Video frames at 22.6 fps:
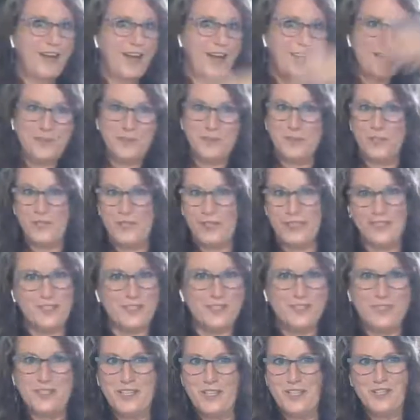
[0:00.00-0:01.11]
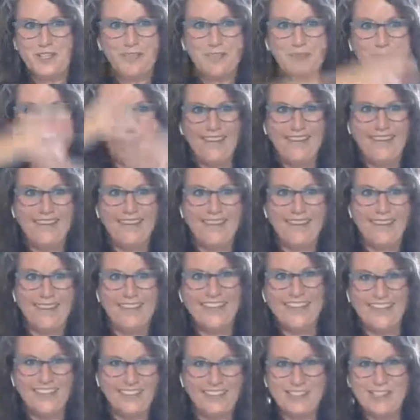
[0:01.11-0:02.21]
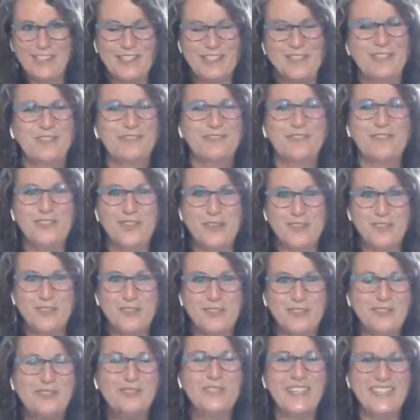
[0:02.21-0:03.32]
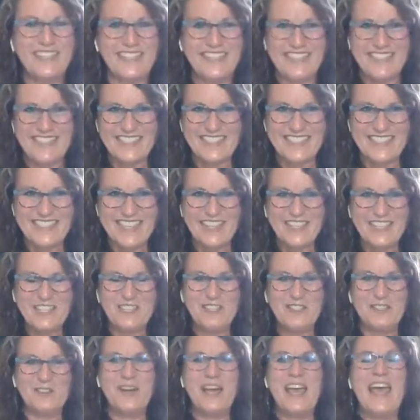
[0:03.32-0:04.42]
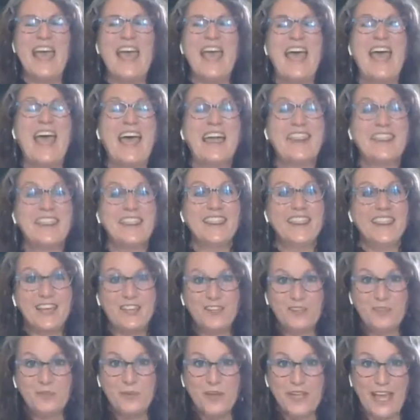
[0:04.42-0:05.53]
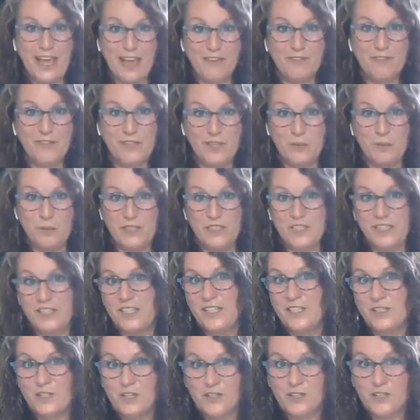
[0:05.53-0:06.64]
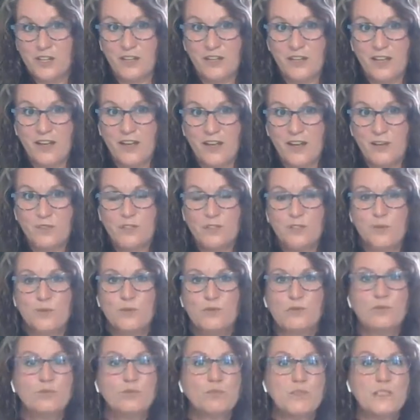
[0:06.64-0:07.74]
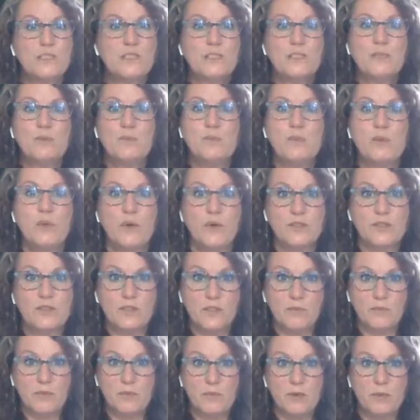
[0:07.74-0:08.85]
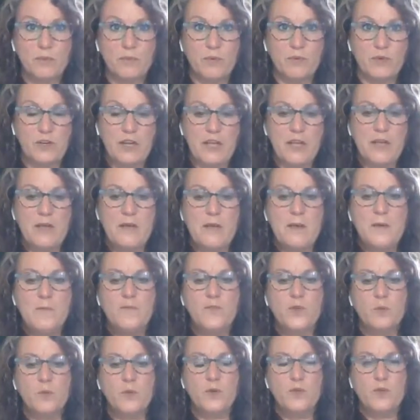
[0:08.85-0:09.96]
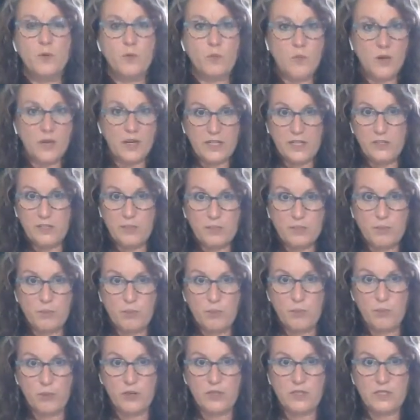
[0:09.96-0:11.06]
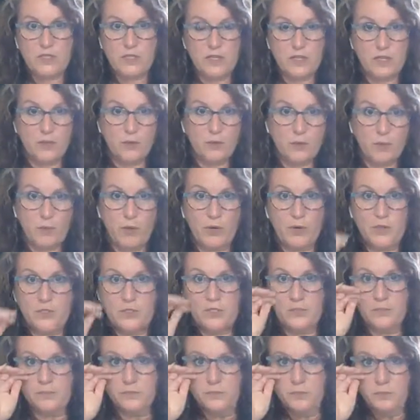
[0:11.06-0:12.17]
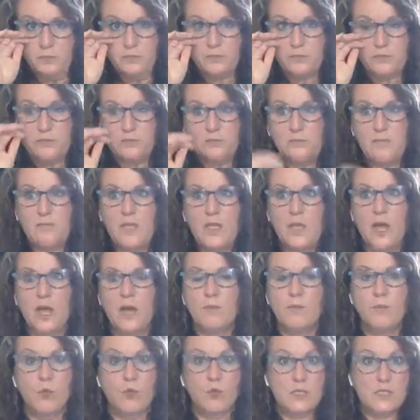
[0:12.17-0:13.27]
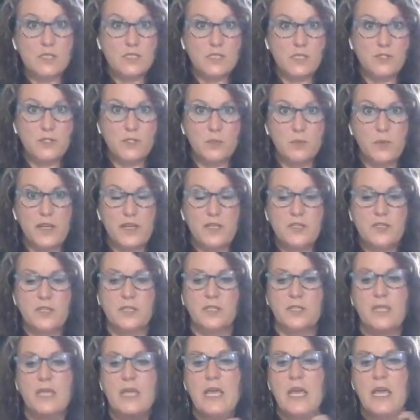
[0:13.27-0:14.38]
conduit that just lets the energy just flows through like it's designed to. And then we have the ability to share it out. So it's really important to remember that when you're wanting to support another person or a situation,